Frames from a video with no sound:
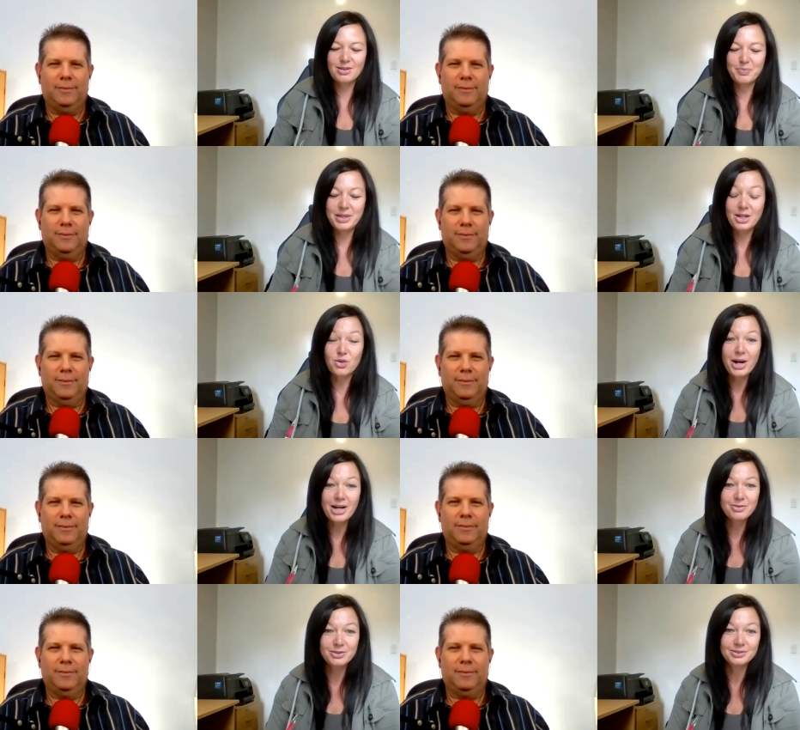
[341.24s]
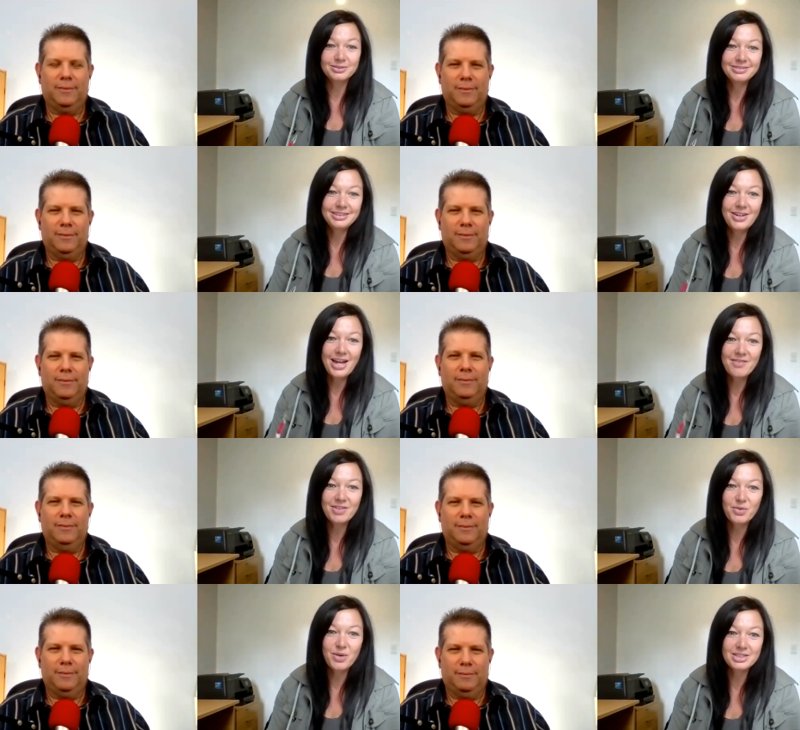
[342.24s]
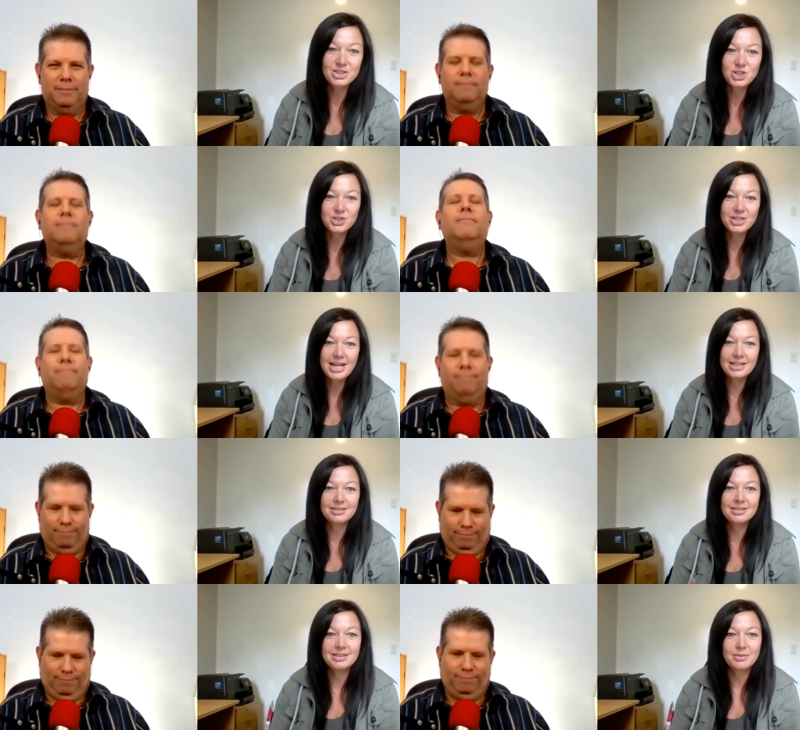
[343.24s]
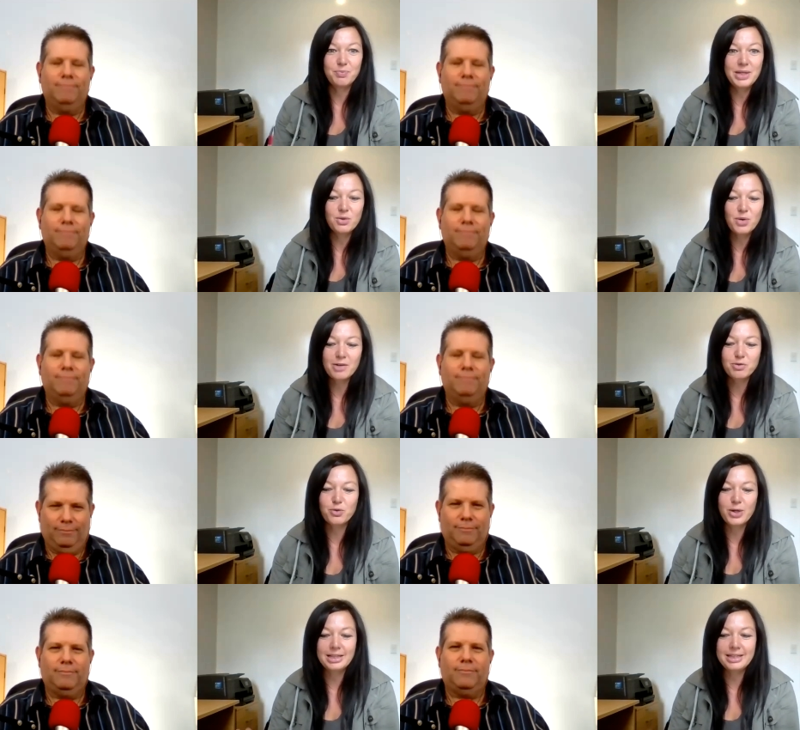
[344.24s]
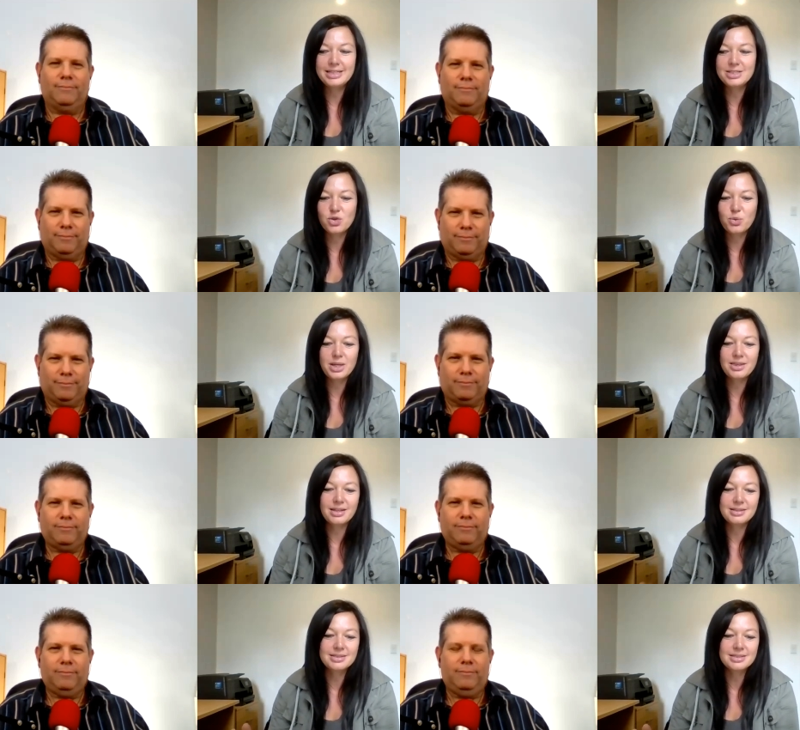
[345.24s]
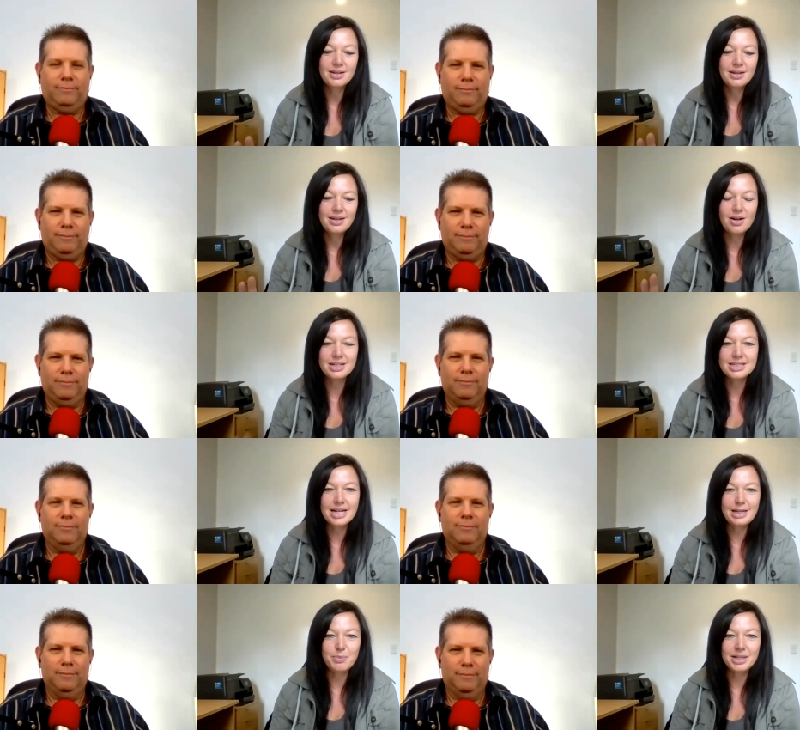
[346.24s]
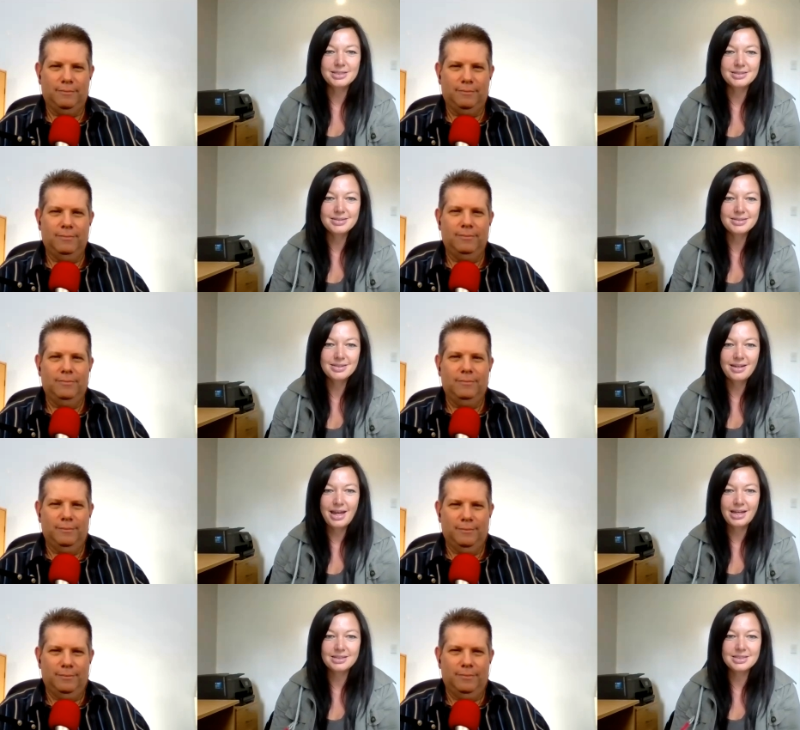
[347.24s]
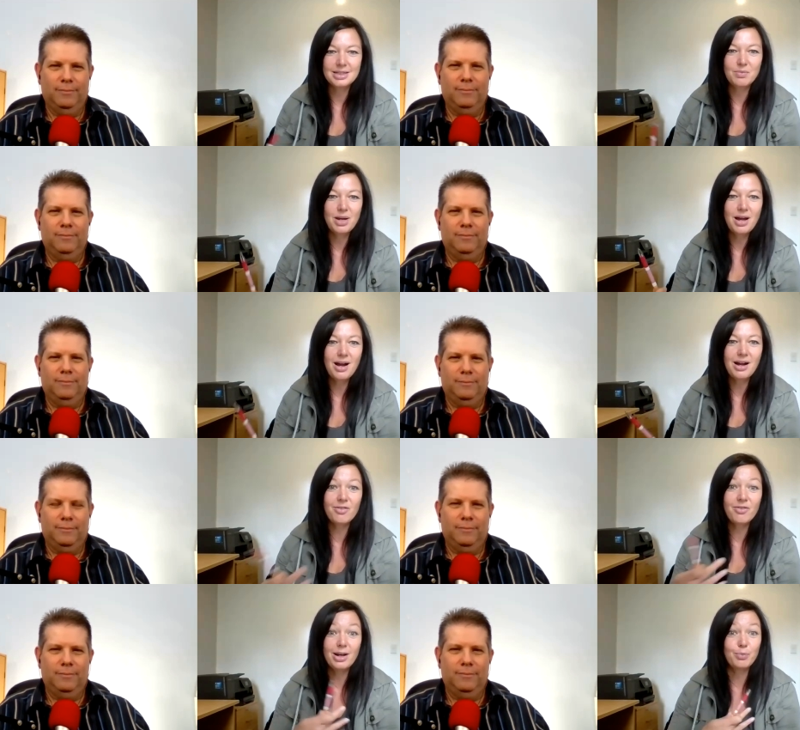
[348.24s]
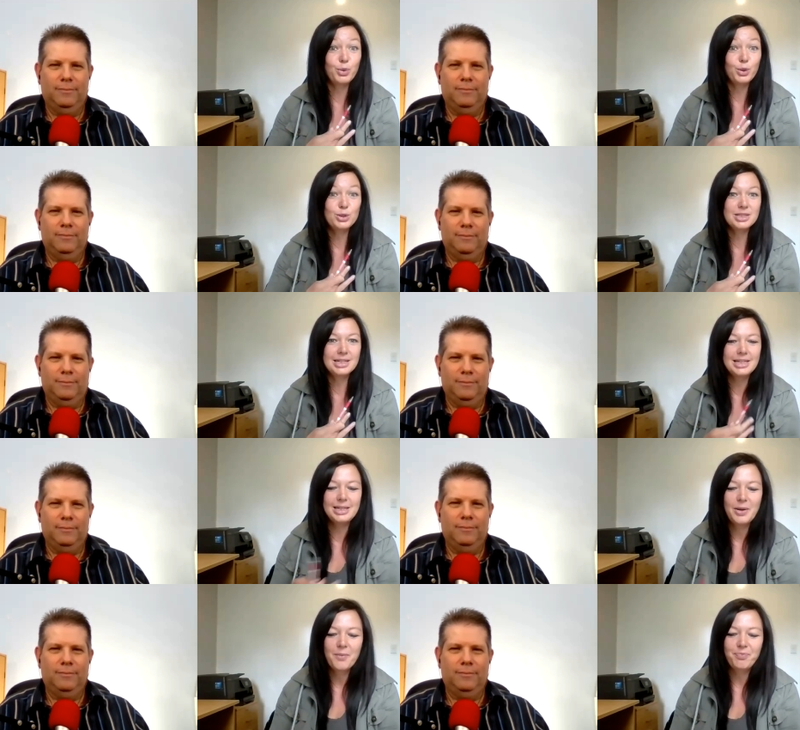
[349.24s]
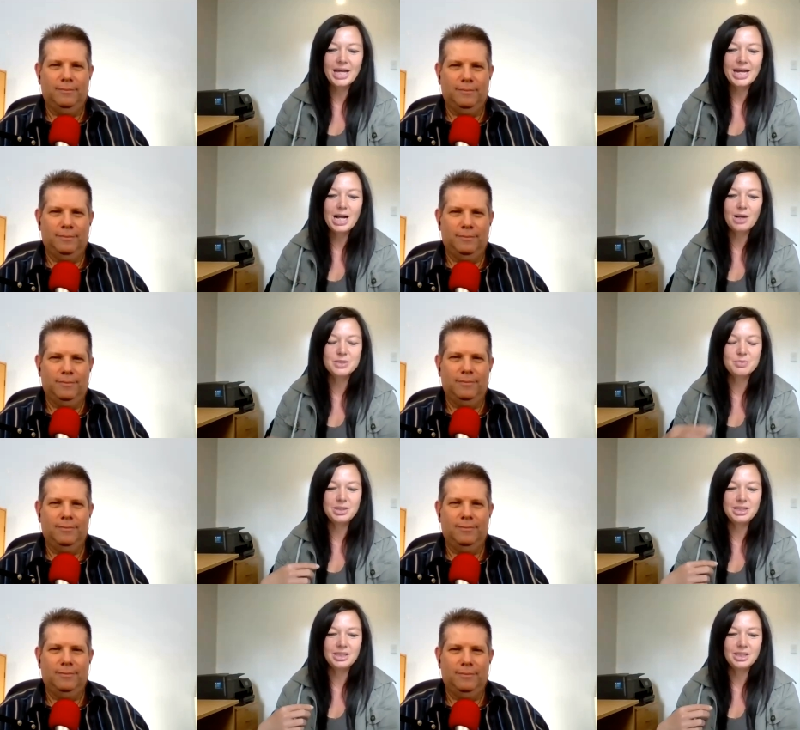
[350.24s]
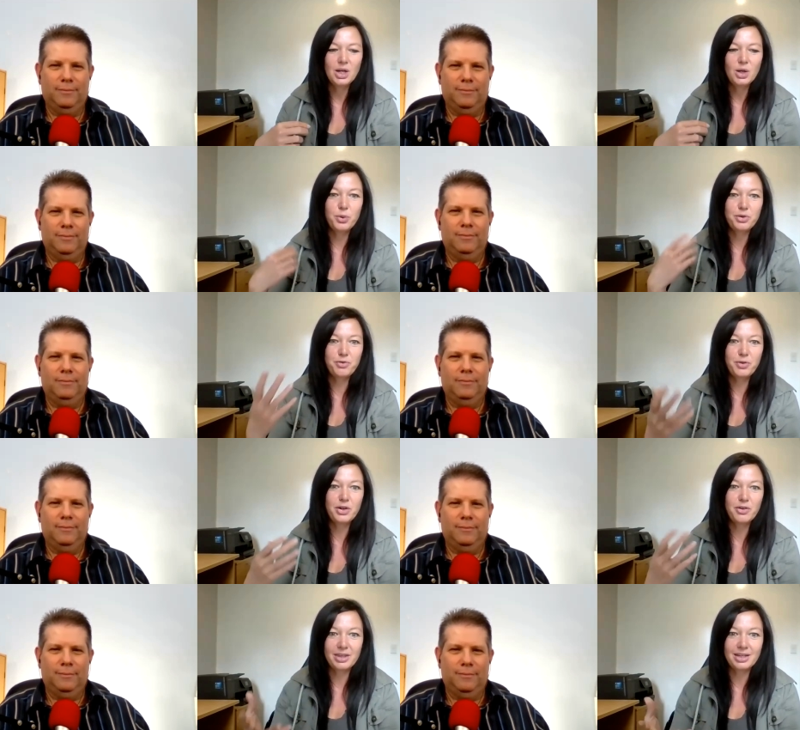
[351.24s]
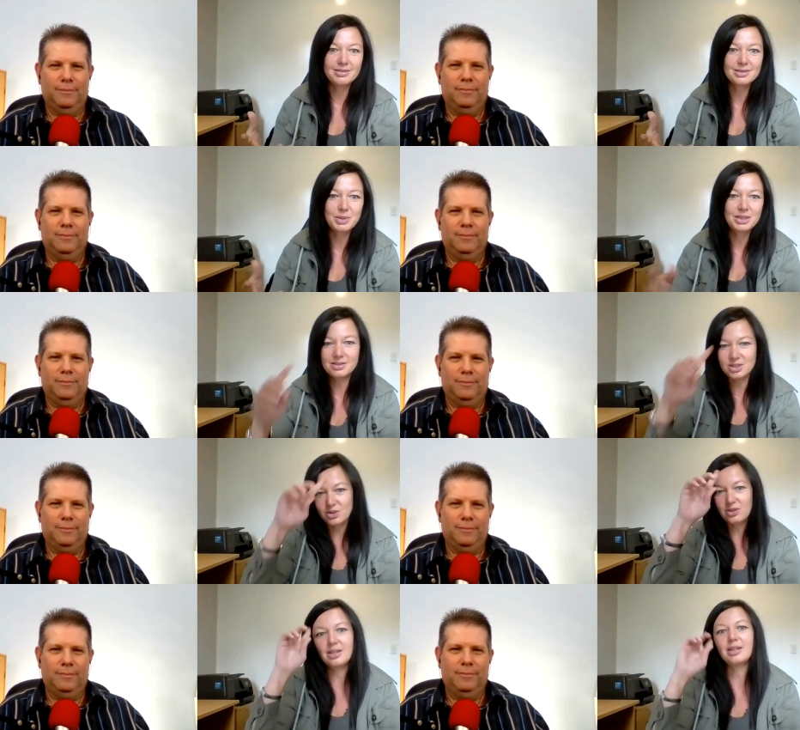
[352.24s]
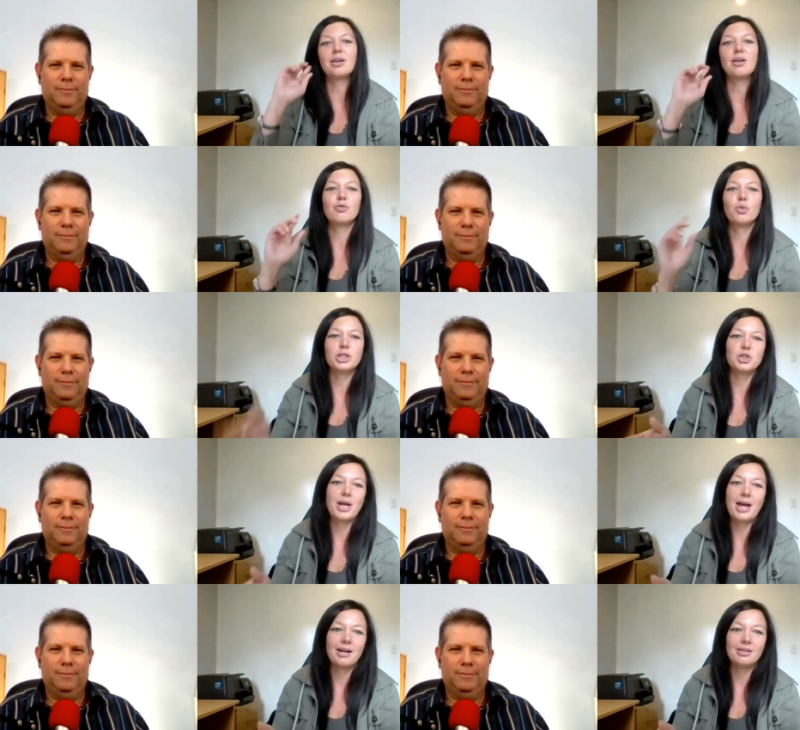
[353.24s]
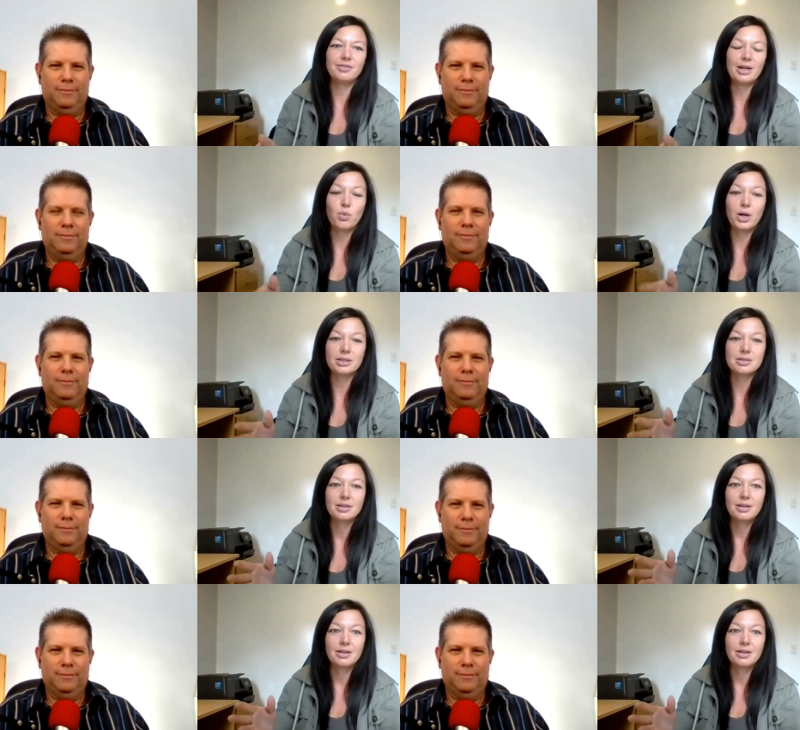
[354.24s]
Speaker 1: on being grateful, you know, having gratitude and being grateful for at least three things on a daily basis. And um, I find personally that helps me with fear things because you're thinking of what you have and what